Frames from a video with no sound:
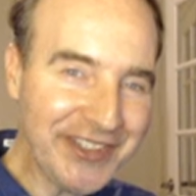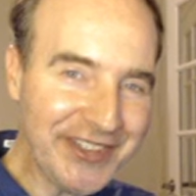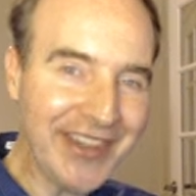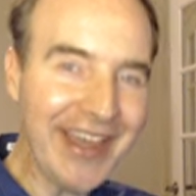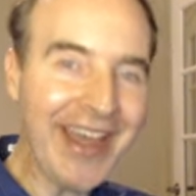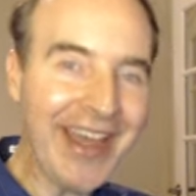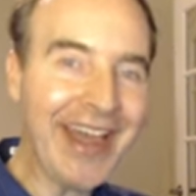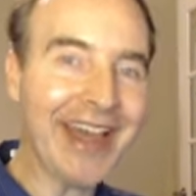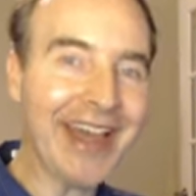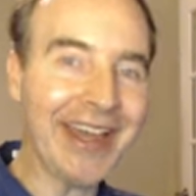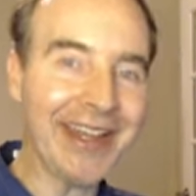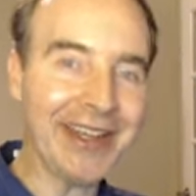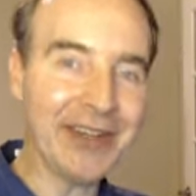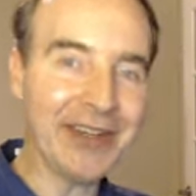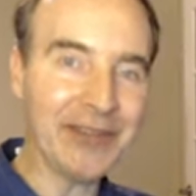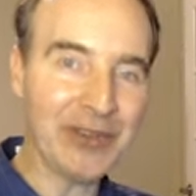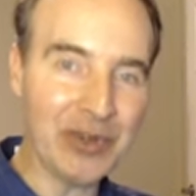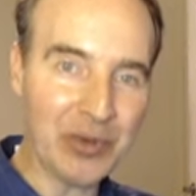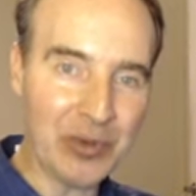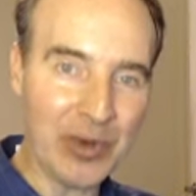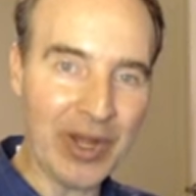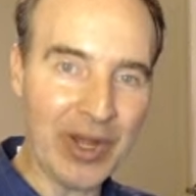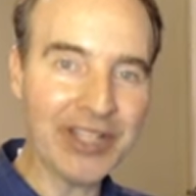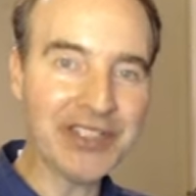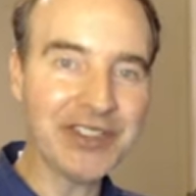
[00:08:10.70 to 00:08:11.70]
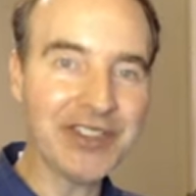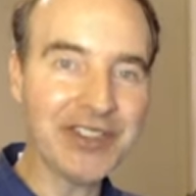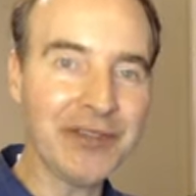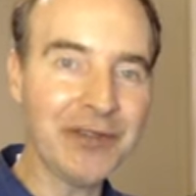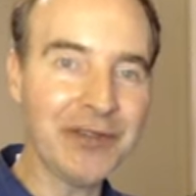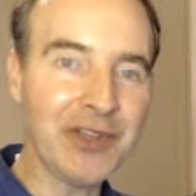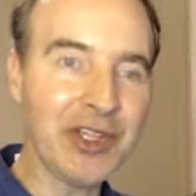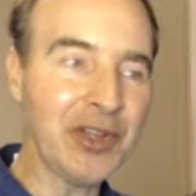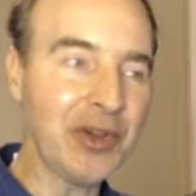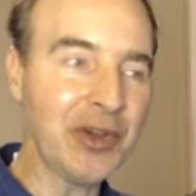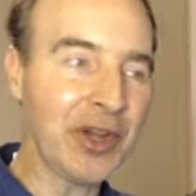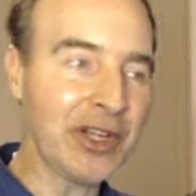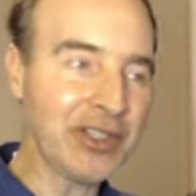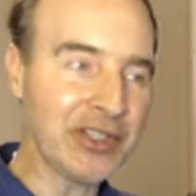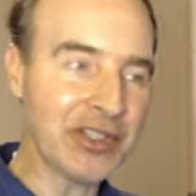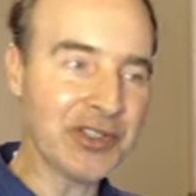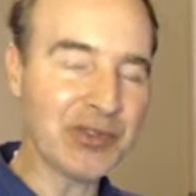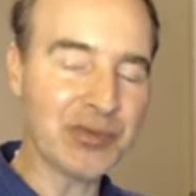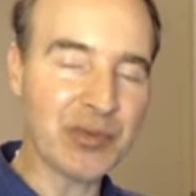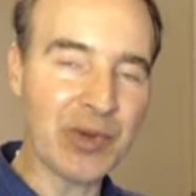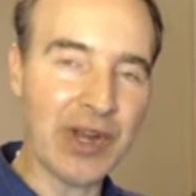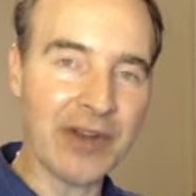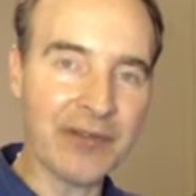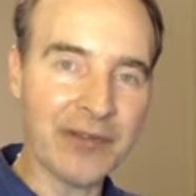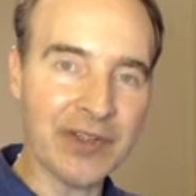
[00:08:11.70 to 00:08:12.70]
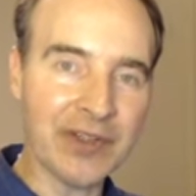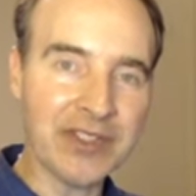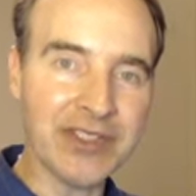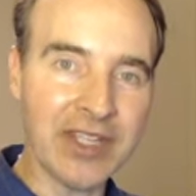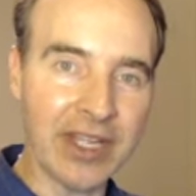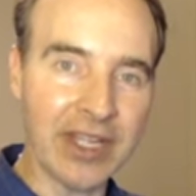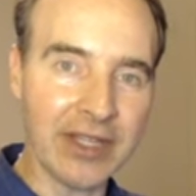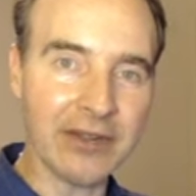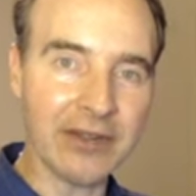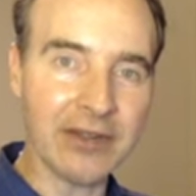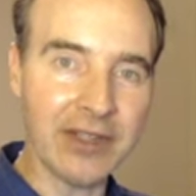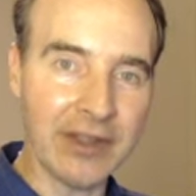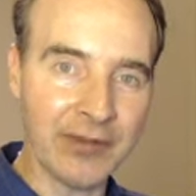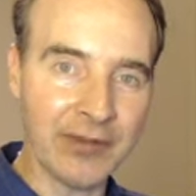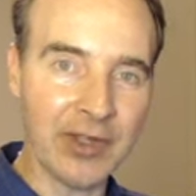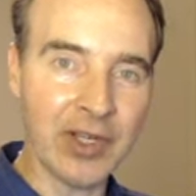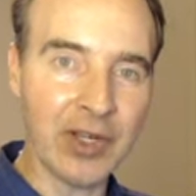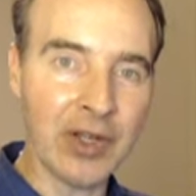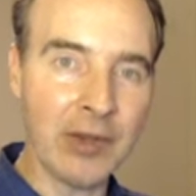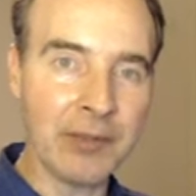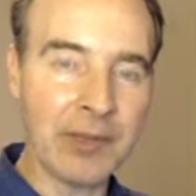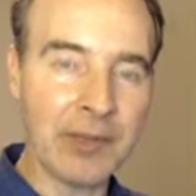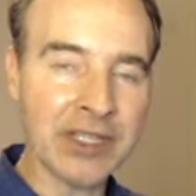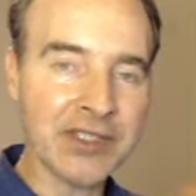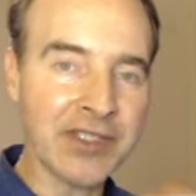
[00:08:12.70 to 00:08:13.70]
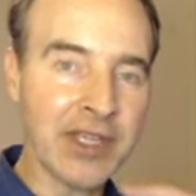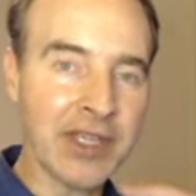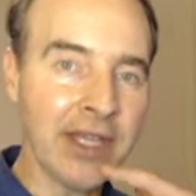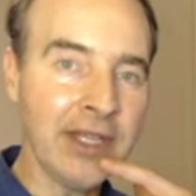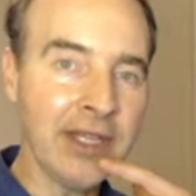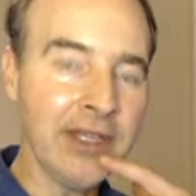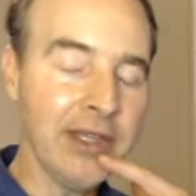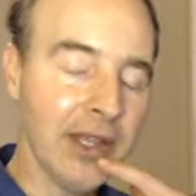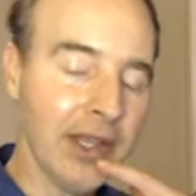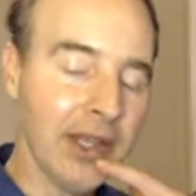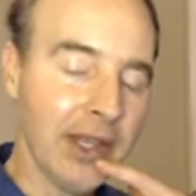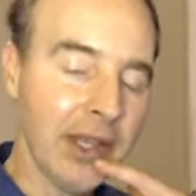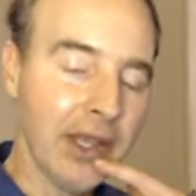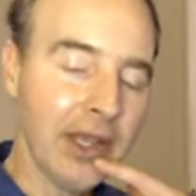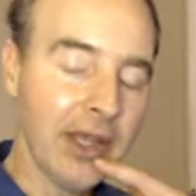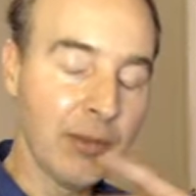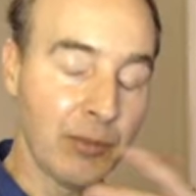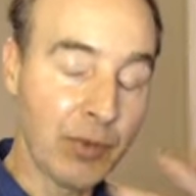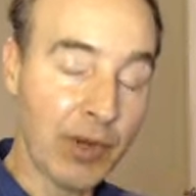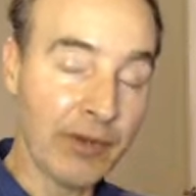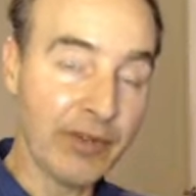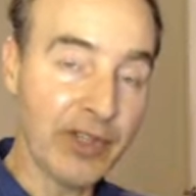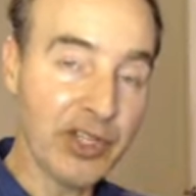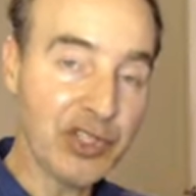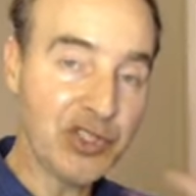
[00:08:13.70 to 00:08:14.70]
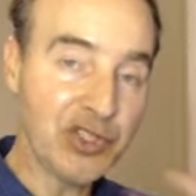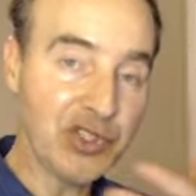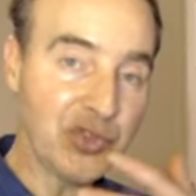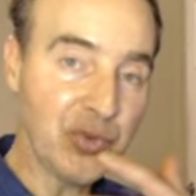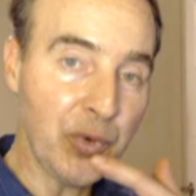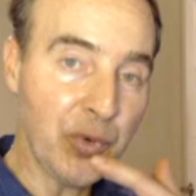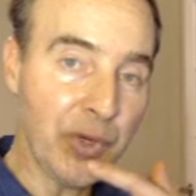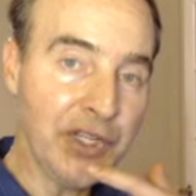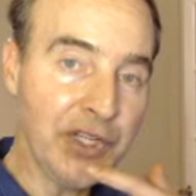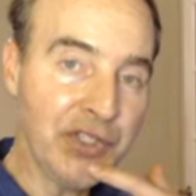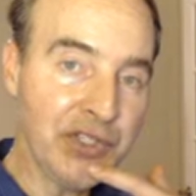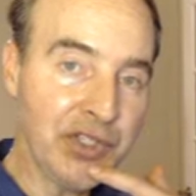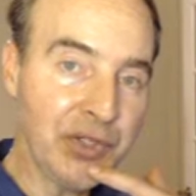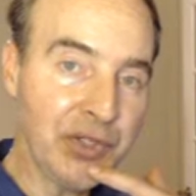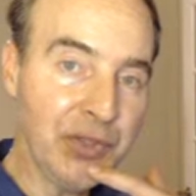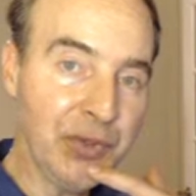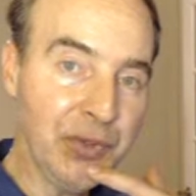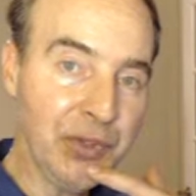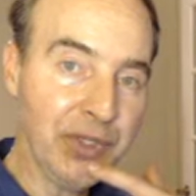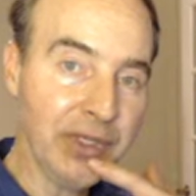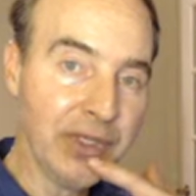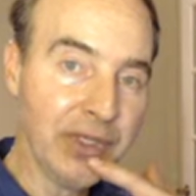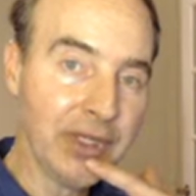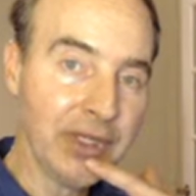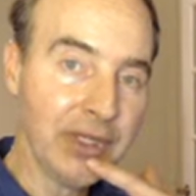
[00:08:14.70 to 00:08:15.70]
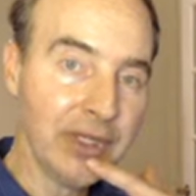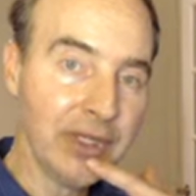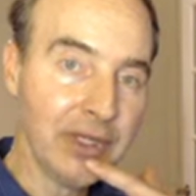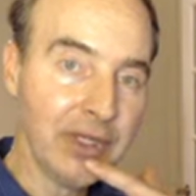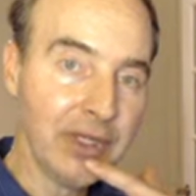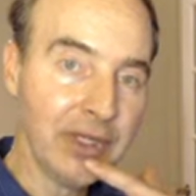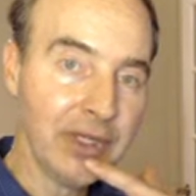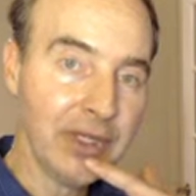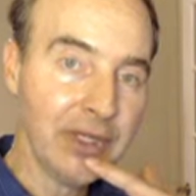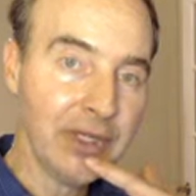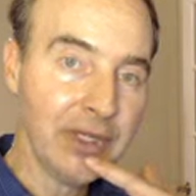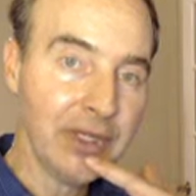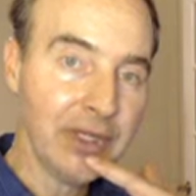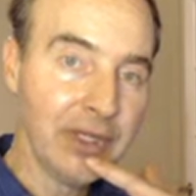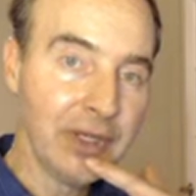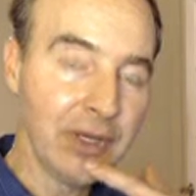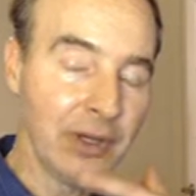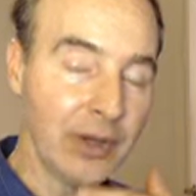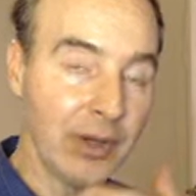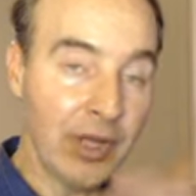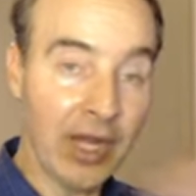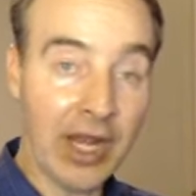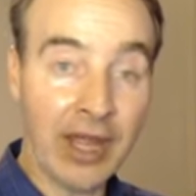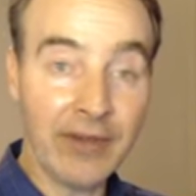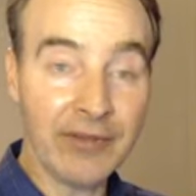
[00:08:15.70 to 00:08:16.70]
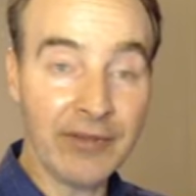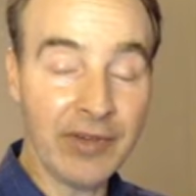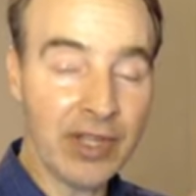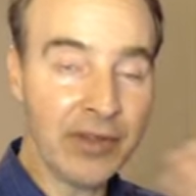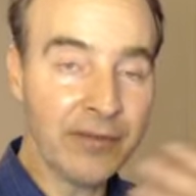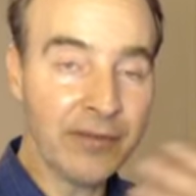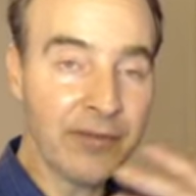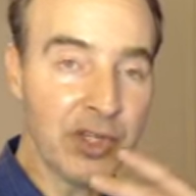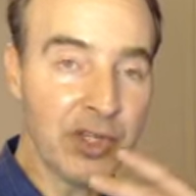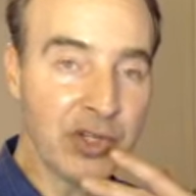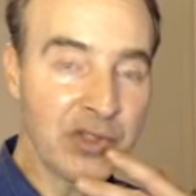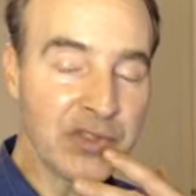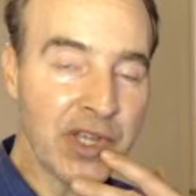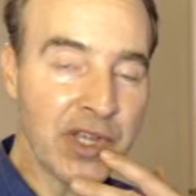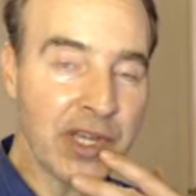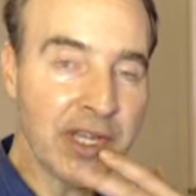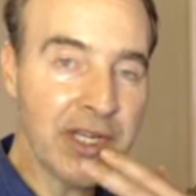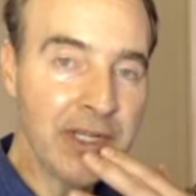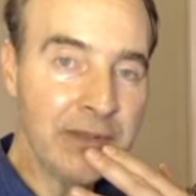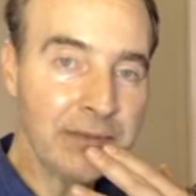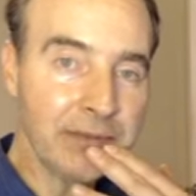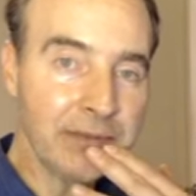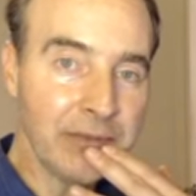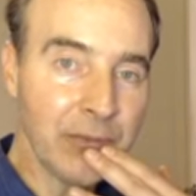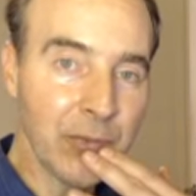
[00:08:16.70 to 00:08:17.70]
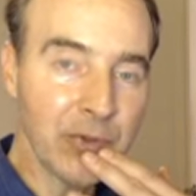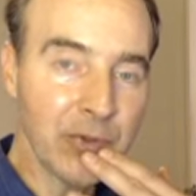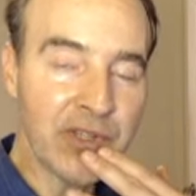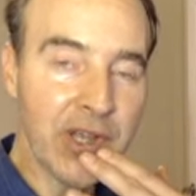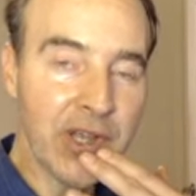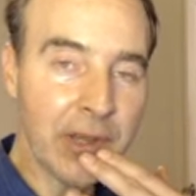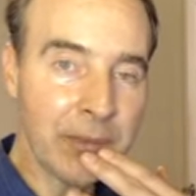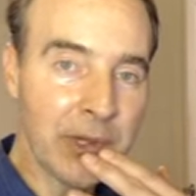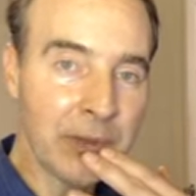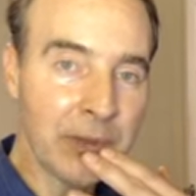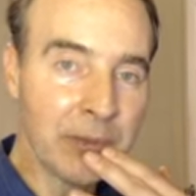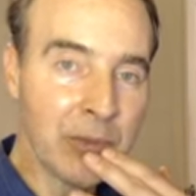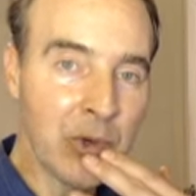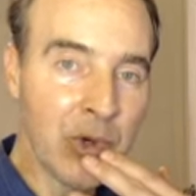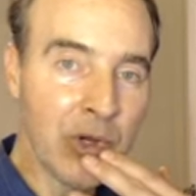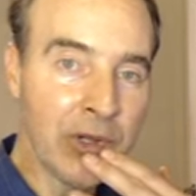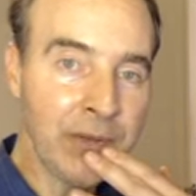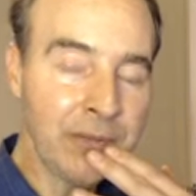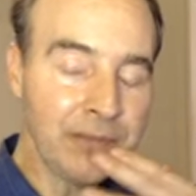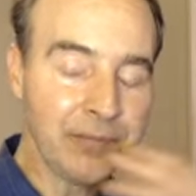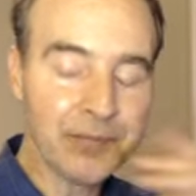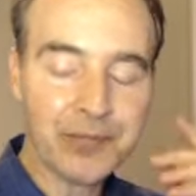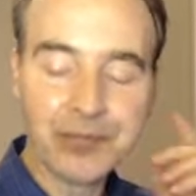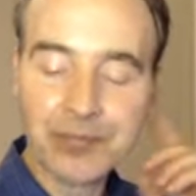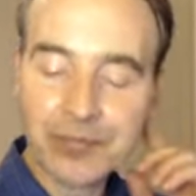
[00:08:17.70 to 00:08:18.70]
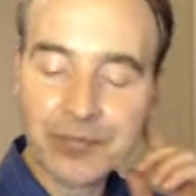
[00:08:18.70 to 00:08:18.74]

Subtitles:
that. If you watch the video, I just referenced that video on my site, Revelation 22. I have other videos on it. We'll talk about more.